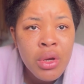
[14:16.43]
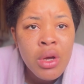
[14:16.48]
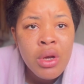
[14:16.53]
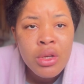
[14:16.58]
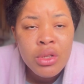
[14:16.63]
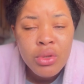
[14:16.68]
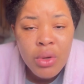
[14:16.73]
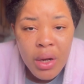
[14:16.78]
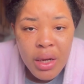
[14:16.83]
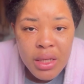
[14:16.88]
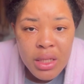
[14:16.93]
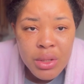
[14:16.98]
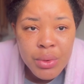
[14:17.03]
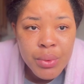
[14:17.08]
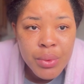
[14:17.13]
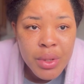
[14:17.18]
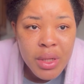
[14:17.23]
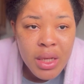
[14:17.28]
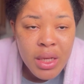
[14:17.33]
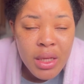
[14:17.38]
So until we
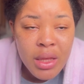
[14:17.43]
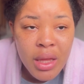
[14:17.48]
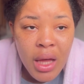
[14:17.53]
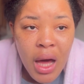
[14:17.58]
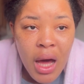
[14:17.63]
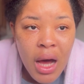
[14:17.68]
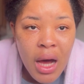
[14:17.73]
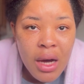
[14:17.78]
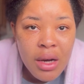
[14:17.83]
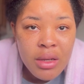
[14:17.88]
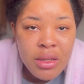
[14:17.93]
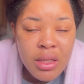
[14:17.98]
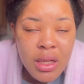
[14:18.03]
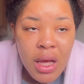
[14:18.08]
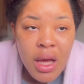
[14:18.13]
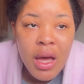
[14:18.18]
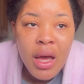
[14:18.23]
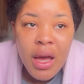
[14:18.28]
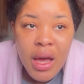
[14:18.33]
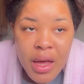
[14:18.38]
clean the house,
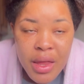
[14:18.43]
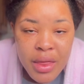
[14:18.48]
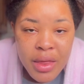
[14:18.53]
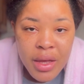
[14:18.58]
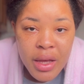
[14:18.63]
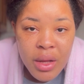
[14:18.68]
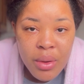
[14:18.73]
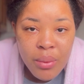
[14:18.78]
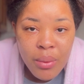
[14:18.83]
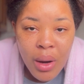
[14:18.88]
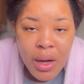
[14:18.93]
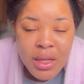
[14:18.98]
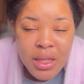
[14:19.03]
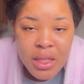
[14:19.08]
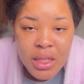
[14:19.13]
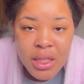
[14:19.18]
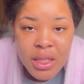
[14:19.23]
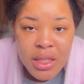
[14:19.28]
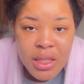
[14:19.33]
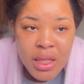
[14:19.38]
and then once
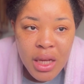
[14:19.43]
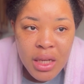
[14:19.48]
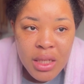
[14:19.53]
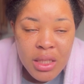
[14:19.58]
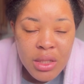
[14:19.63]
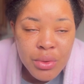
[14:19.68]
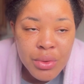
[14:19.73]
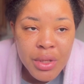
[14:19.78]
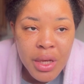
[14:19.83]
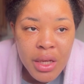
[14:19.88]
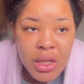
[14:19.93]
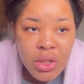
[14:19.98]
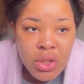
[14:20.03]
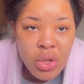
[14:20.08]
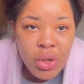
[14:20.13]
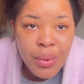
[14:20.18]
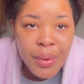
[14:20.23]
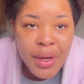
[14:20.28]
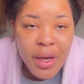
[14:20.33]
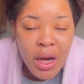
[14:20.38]
she's done, she'll take
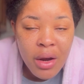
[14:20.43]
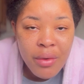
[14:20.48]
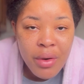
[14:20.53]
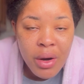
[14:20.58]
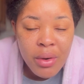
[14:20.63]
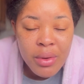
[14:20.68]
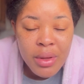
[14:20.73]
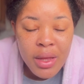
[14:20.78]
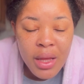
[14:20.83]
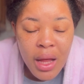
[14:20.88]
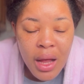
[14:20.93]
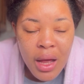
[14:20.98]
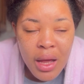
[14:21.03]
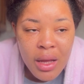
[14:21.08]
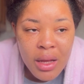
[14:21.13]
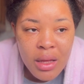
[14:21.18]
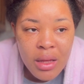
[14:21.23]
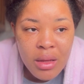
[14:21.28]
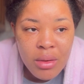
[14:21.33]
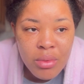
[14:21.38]
Zoe around
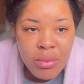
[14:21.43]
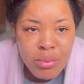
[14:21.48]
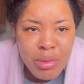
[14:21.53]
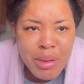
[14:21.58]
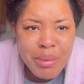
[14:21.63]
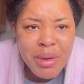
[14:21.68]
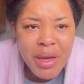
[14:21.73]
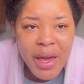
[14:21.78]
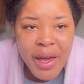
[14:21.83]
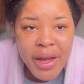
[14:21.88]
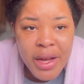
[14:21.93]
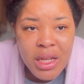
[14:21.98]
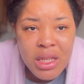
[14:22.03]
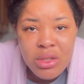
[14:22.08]
7:38,